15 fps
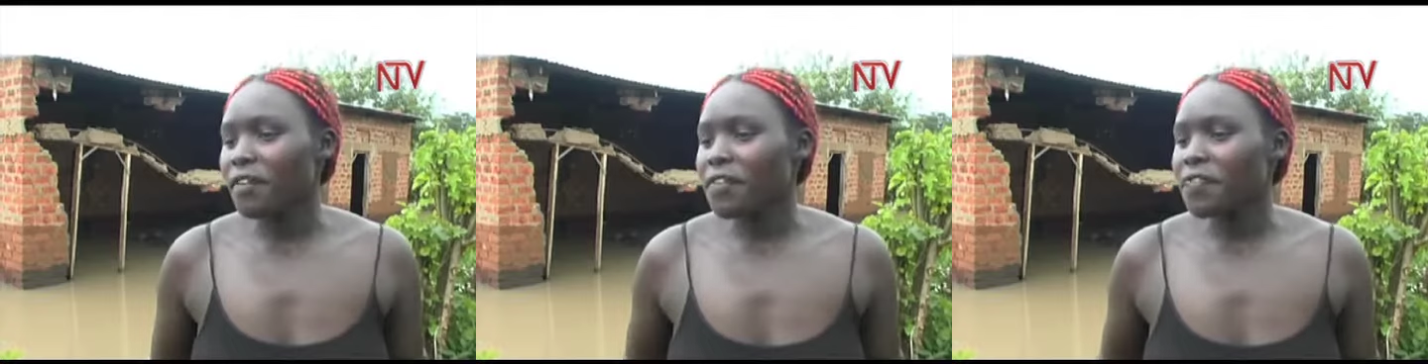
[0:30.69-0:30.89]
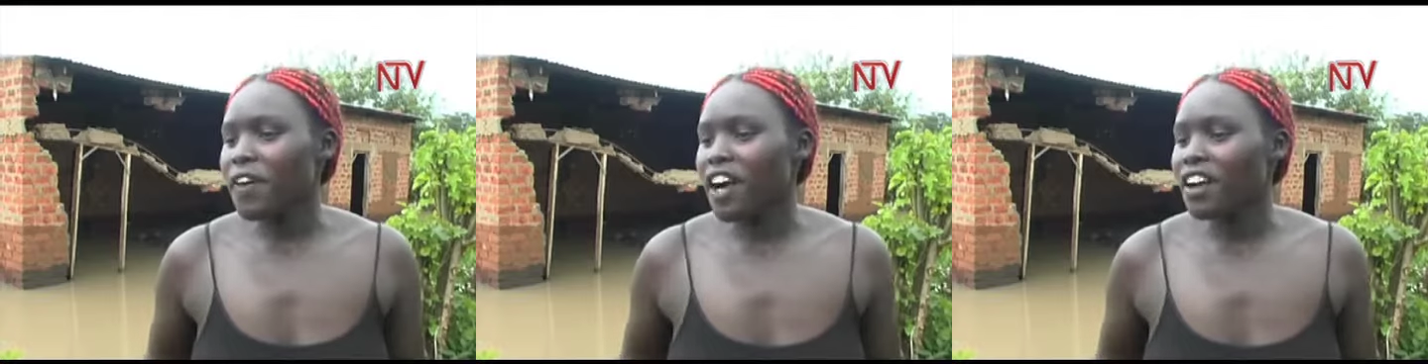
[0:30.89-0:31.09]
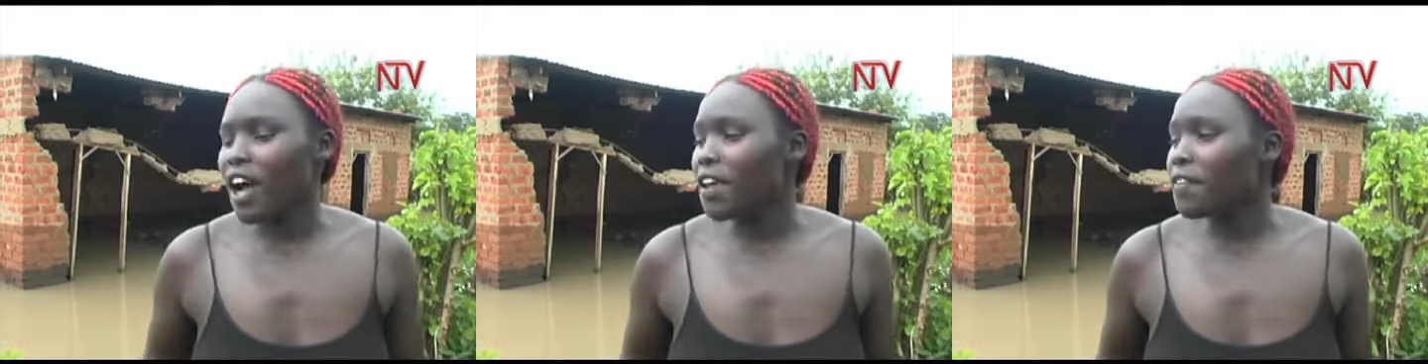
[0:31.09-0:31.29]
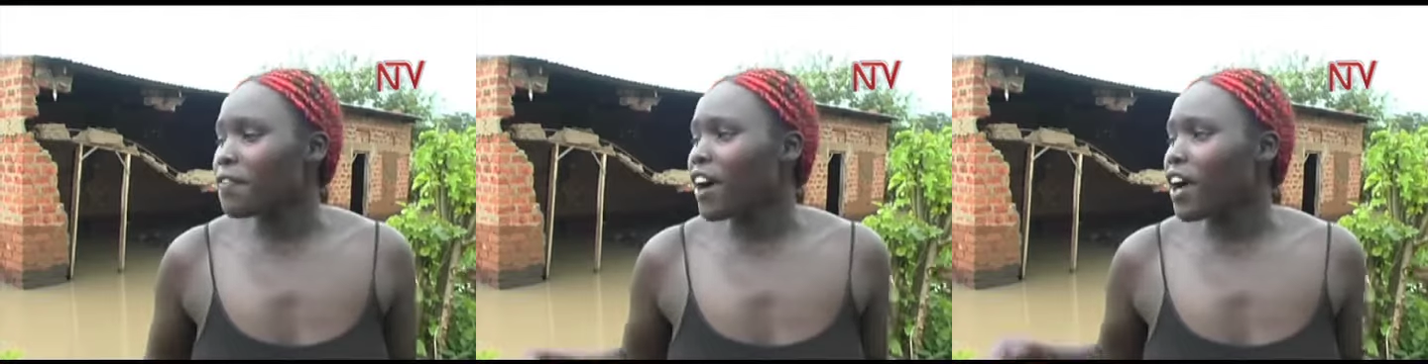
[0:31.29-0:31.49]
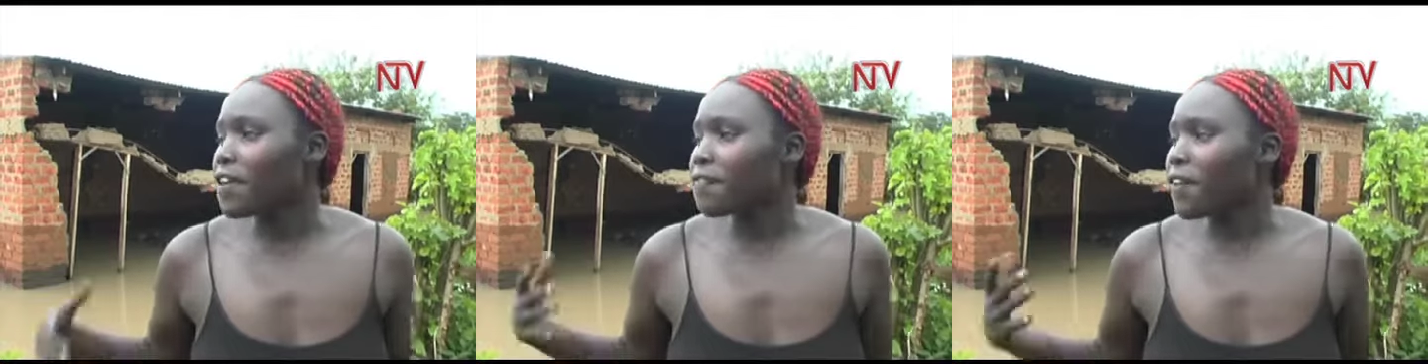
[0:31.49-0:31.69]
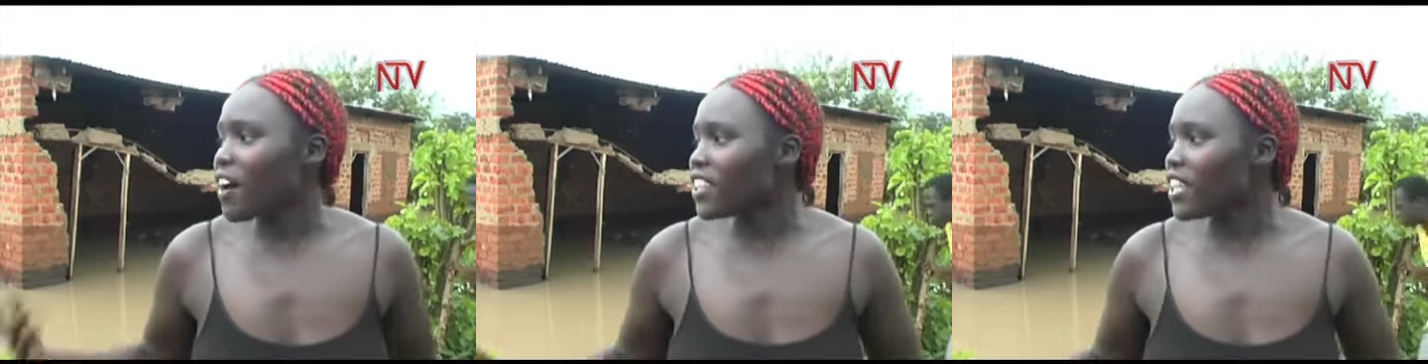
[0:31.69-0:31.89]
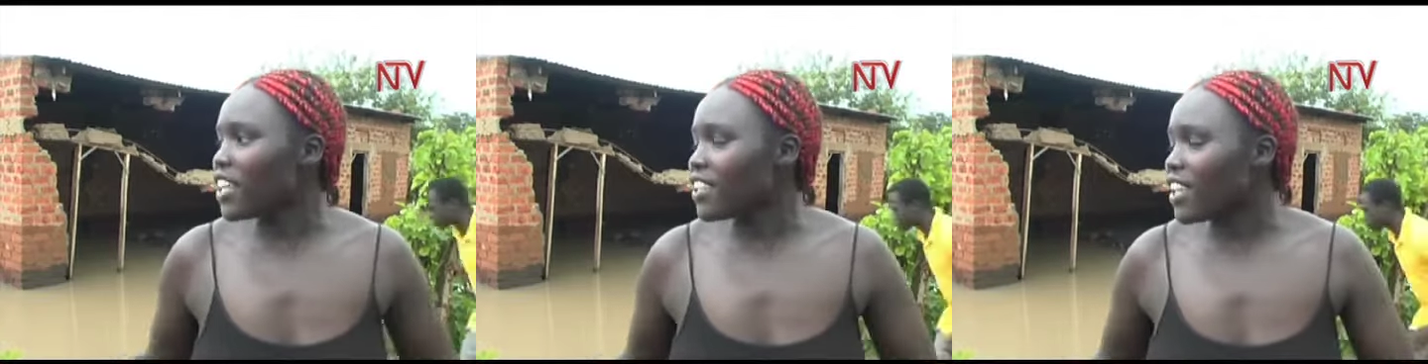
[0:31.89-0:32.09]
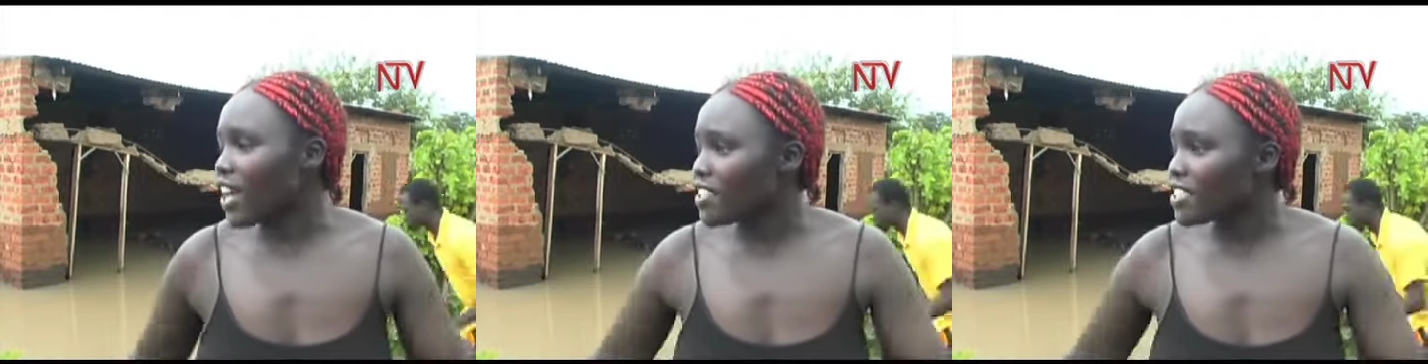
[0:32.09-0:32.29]
I found
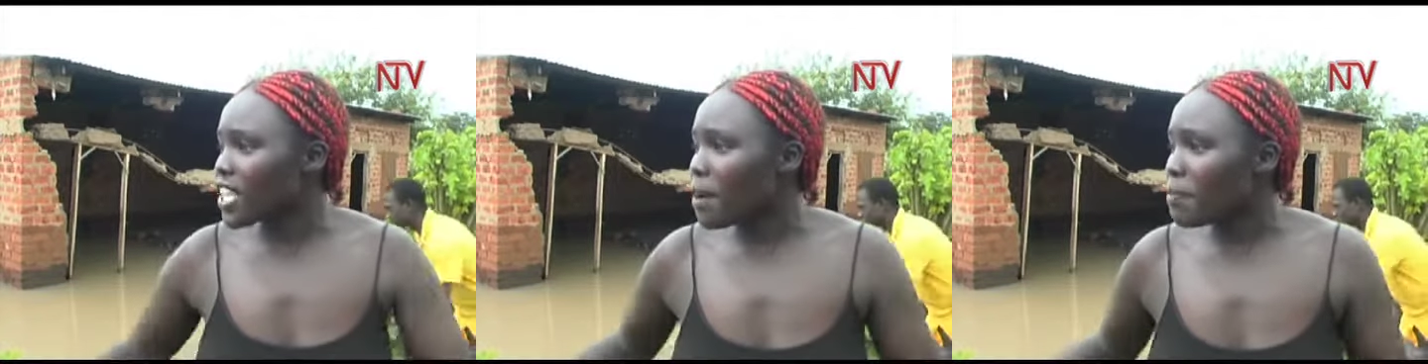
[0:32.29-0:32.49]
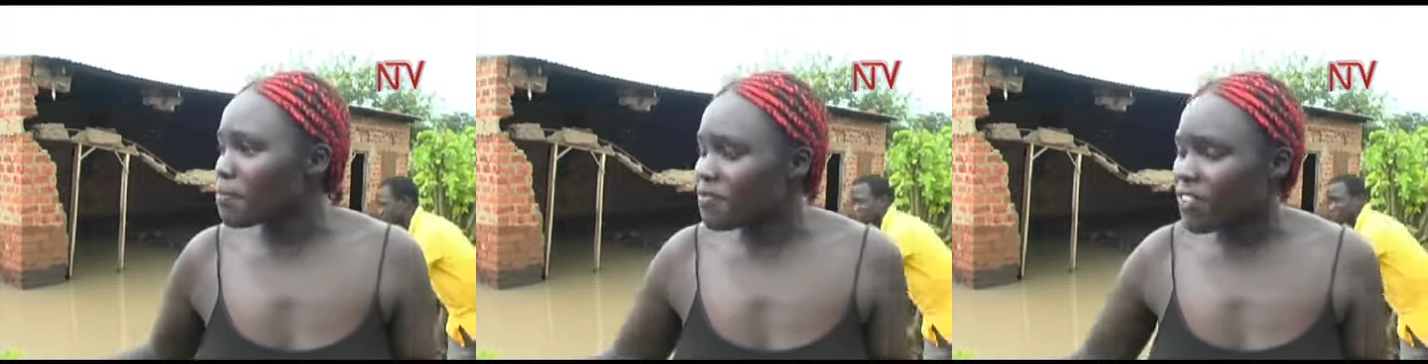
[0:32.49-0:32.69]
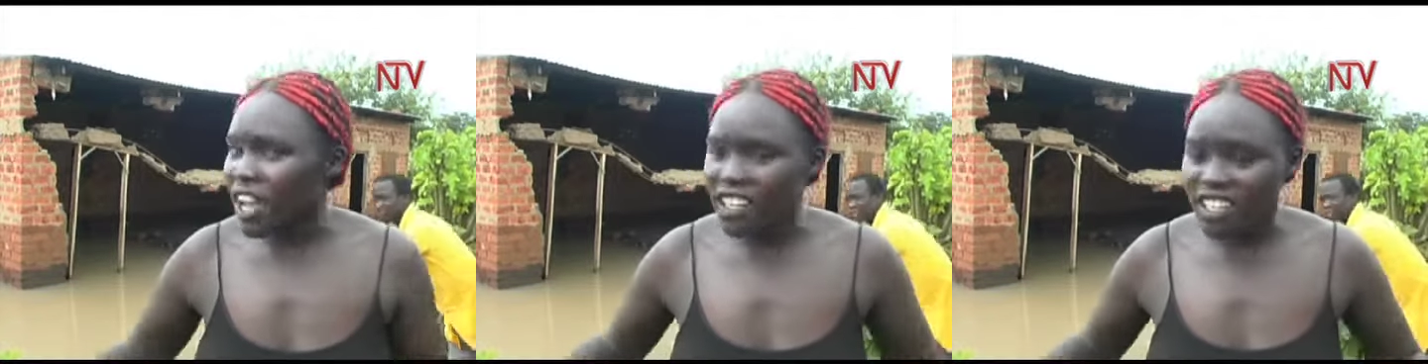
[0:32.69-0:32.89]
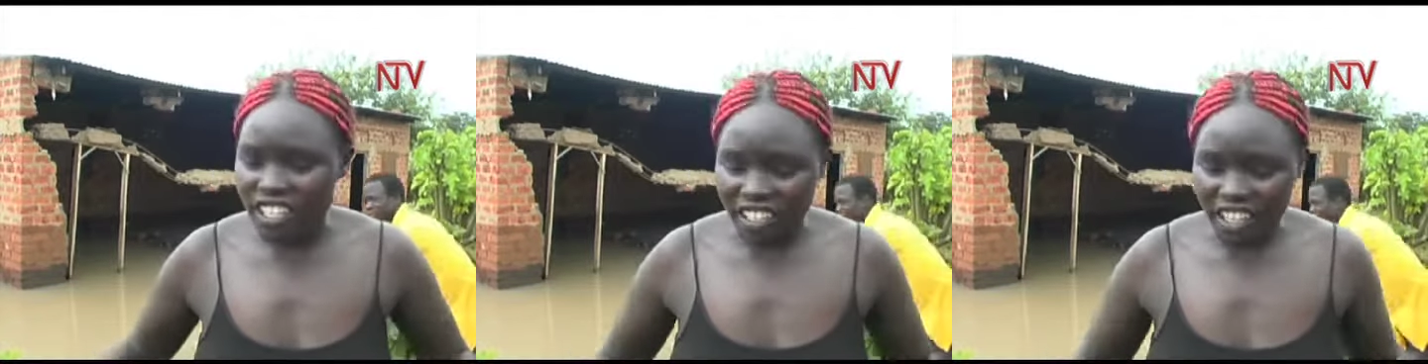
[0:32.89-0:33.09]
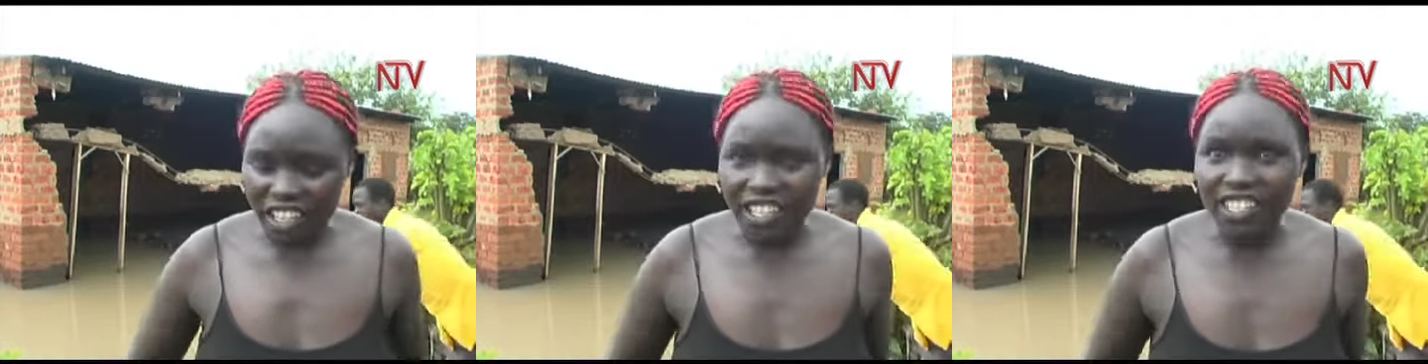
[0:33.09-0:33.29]
that there is some flooding